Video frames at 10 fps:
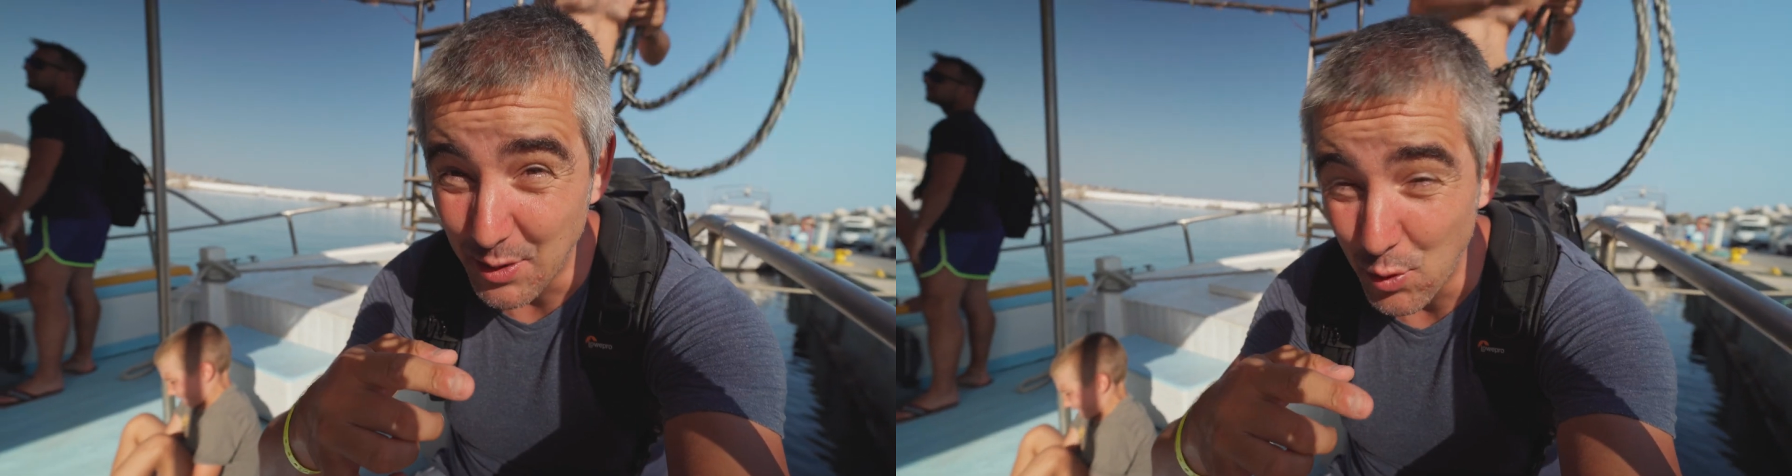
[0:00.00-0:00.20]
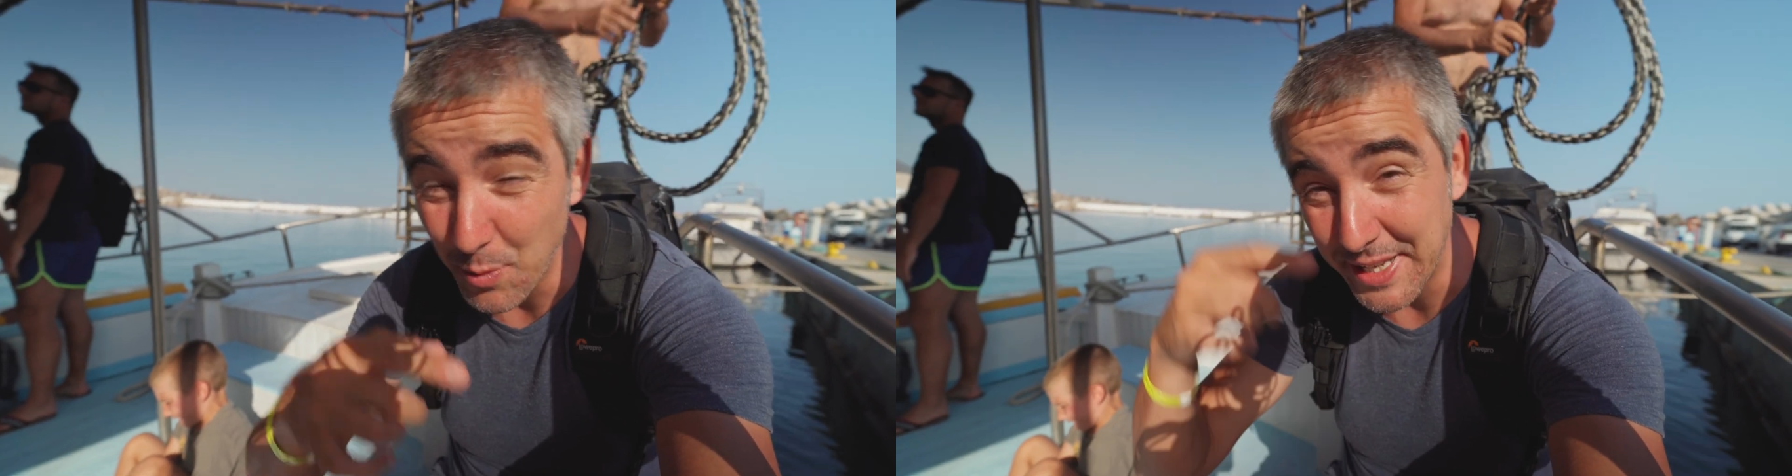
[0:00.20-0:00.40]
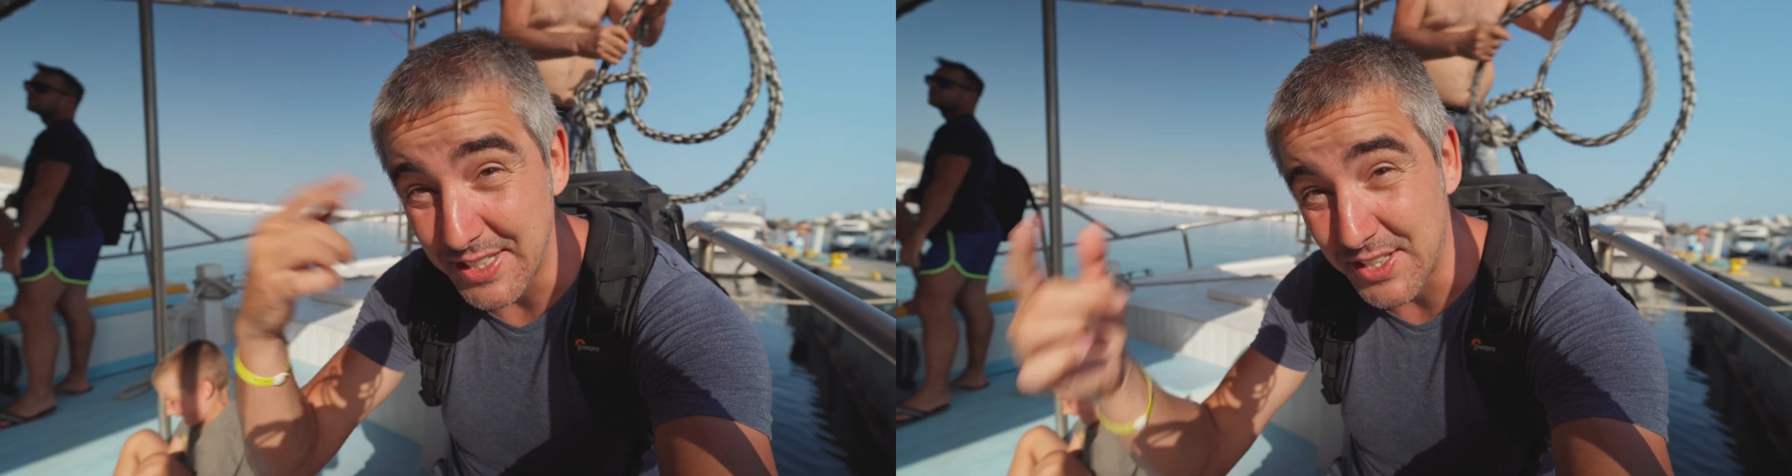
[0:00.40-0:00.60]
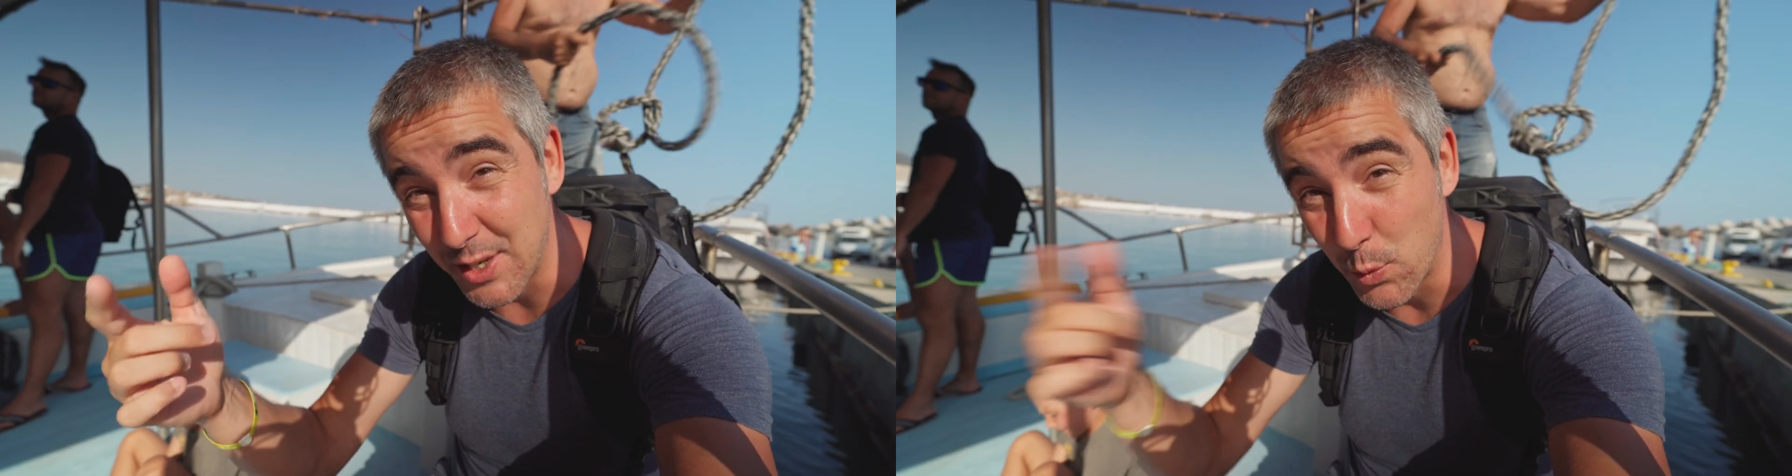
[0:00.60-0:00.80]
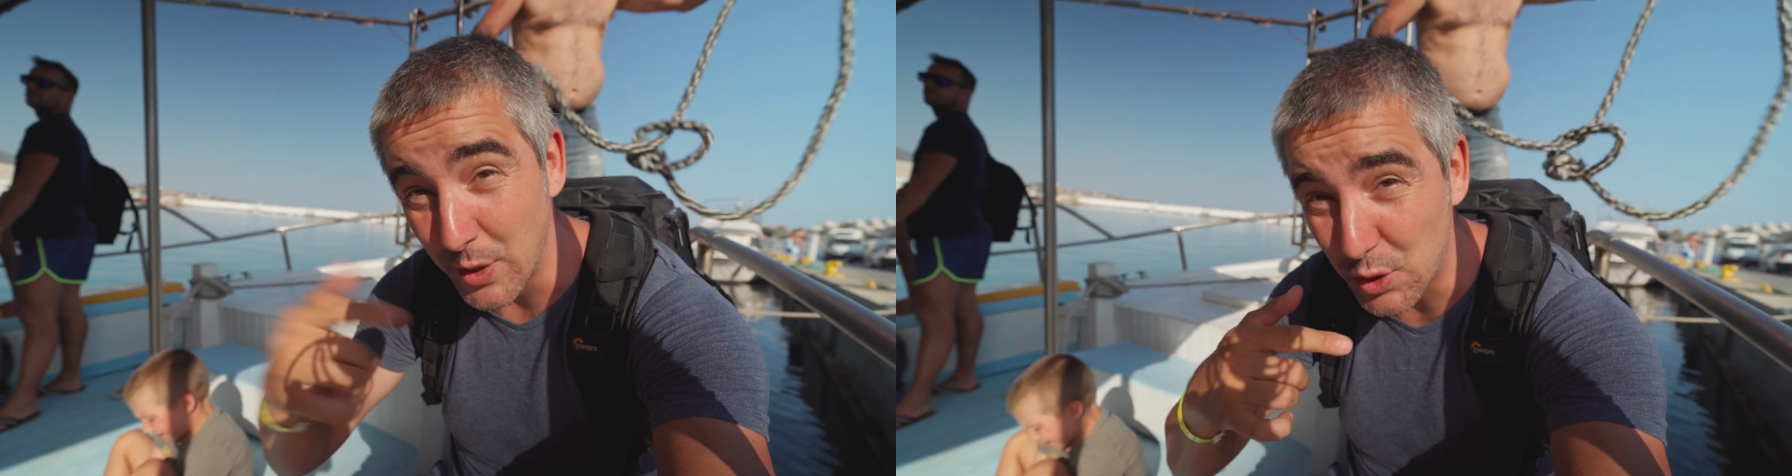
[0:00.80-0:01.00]
room and see
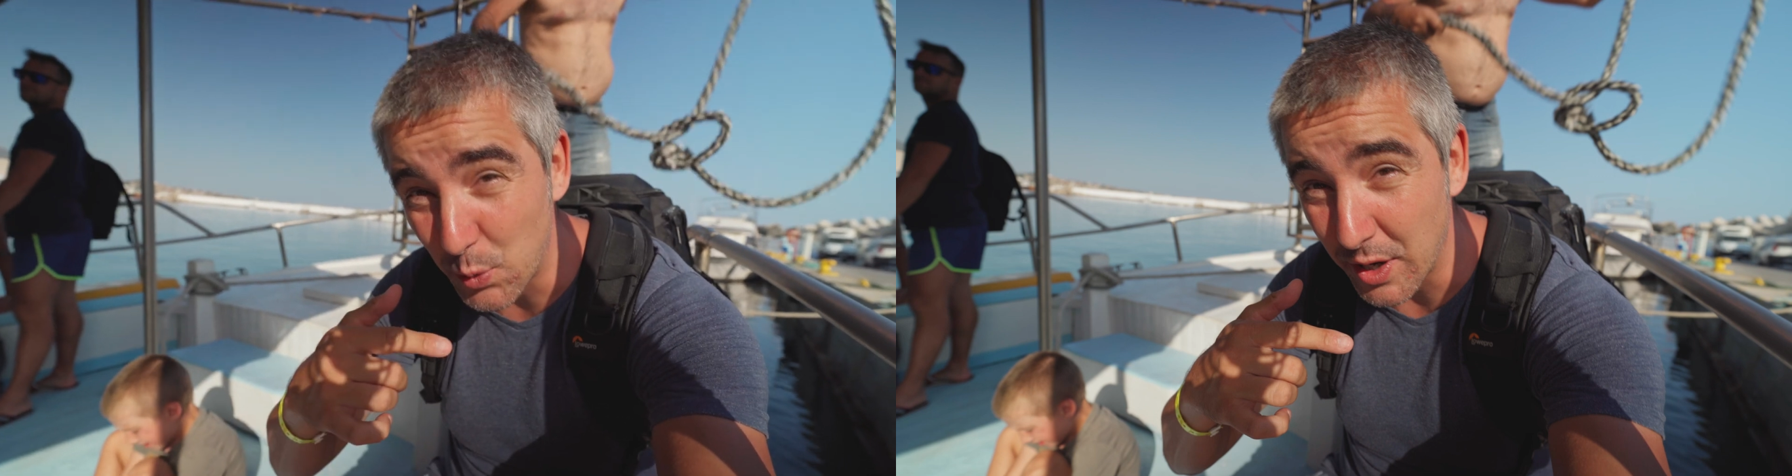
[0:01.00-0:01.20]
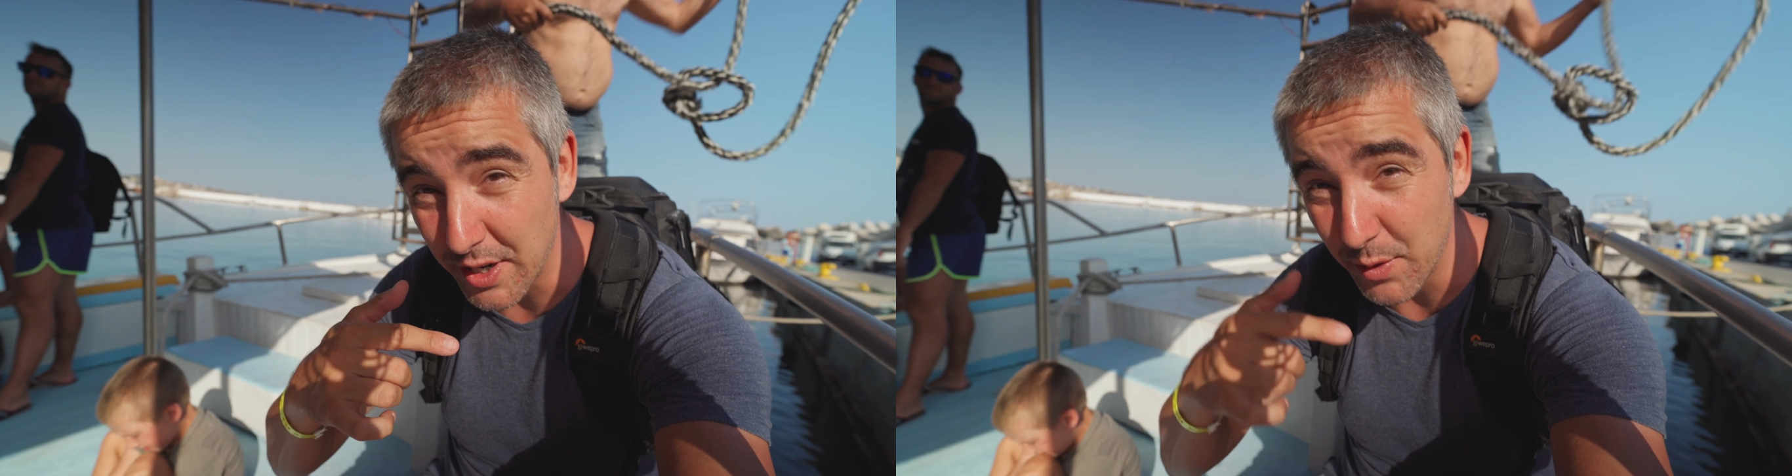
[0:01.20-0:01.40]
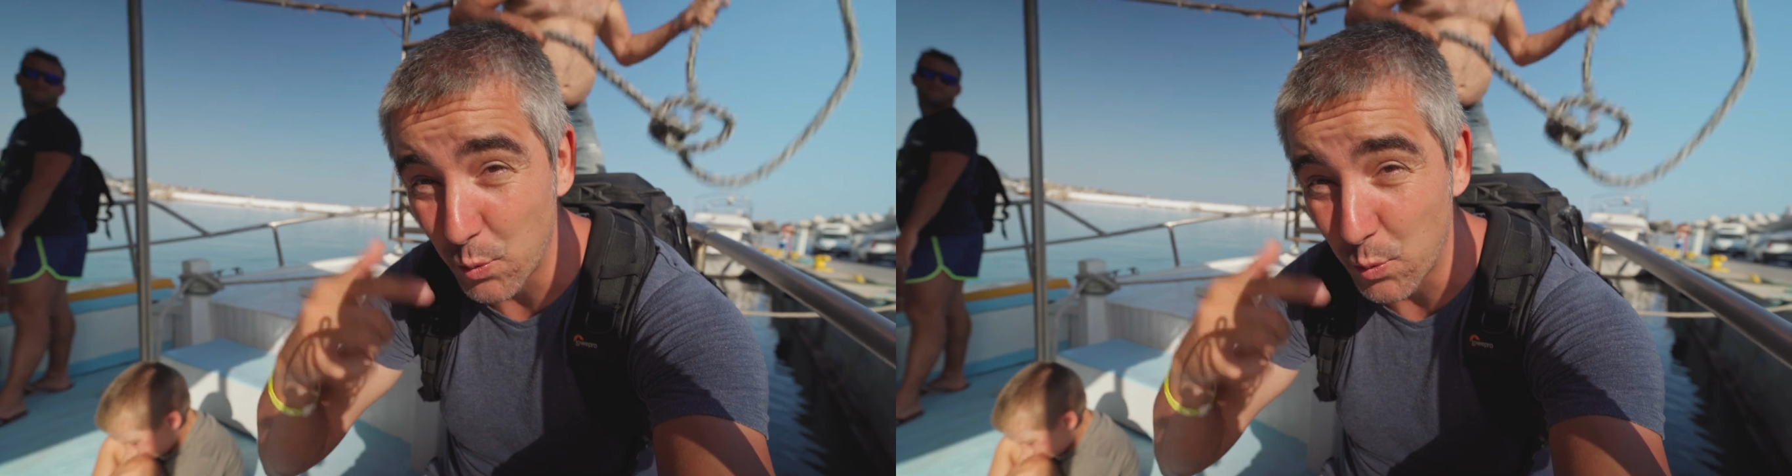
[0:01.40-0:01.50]
which one